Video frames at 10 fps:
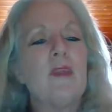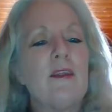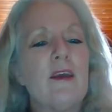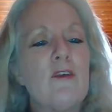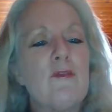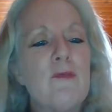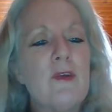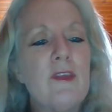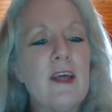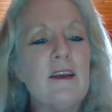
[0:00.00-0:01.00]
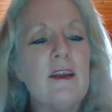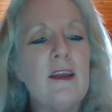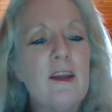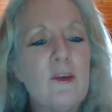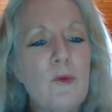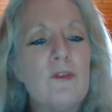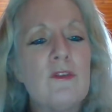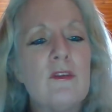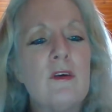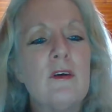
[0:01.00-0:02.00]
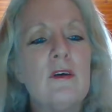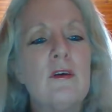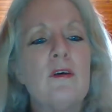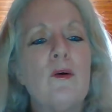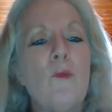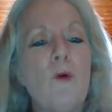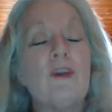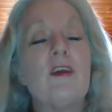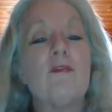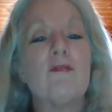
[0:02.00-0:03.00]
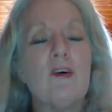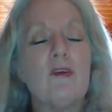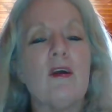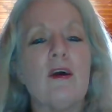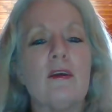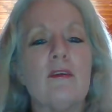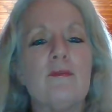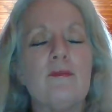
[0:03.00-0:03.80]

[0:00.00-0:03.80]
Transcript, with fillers: that it that it was what it felt like.